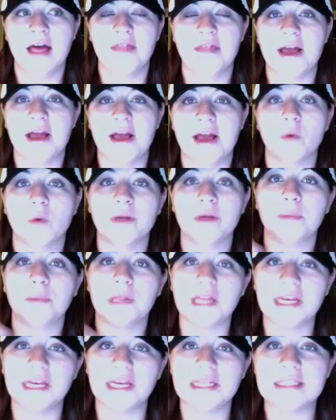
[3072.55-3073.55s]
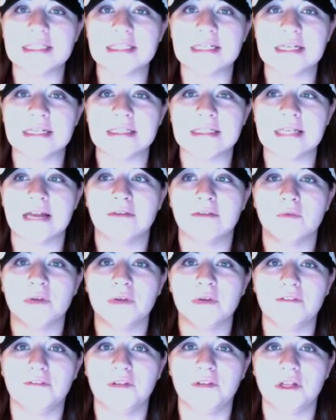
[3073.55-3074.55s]
that replaces and
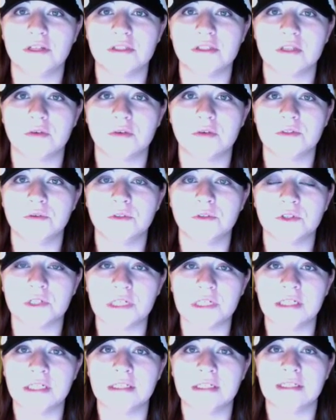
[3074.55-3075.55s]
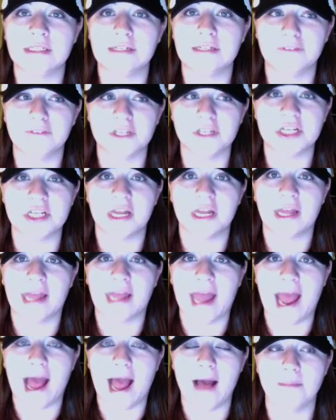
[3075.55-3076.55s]
refills those nutrient deficient
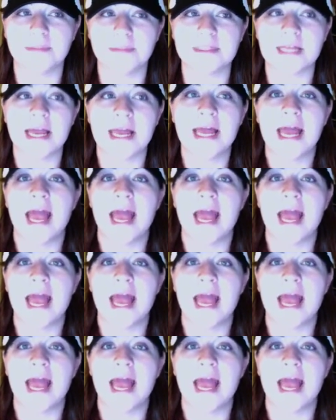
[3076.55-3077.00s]
gaps